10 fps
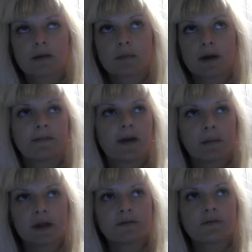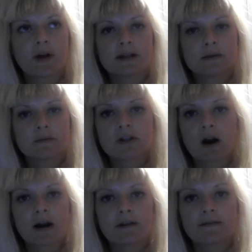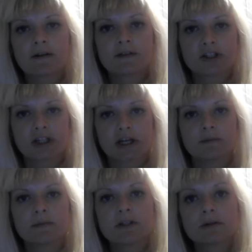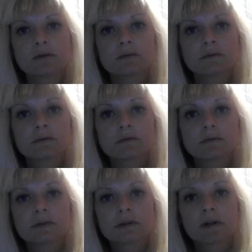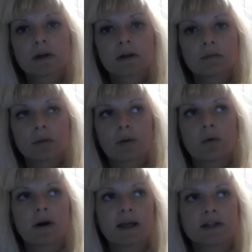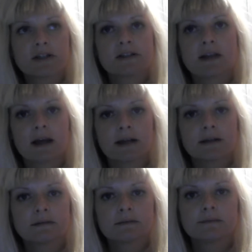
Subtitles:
My family and friends, I'm sorry if I've ashamed you by what I just said,